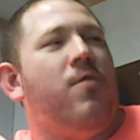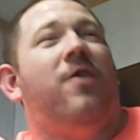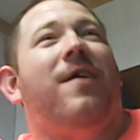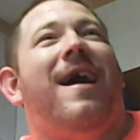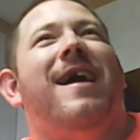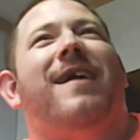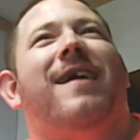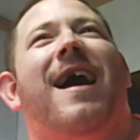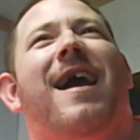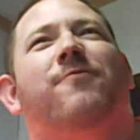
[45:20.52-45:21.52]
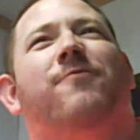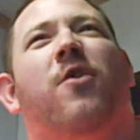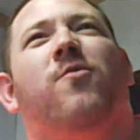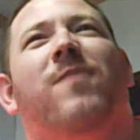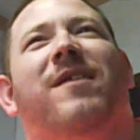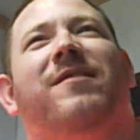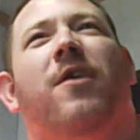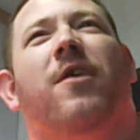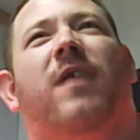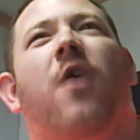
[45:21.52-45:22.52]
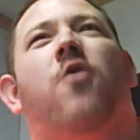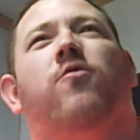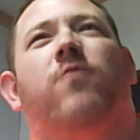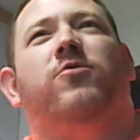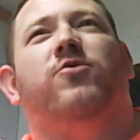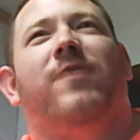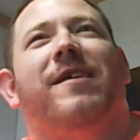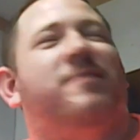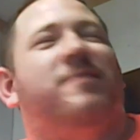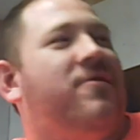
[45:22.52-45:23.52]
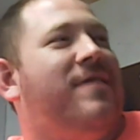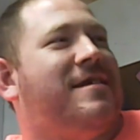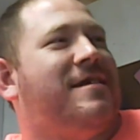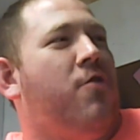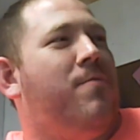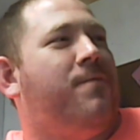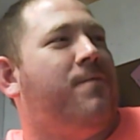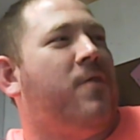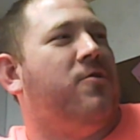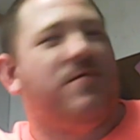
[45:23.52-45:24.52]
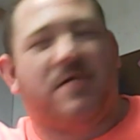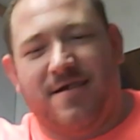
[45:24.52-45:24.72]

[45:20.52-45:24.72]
Well, I hadn't rode with you on the long road trip, so this is going to be a first.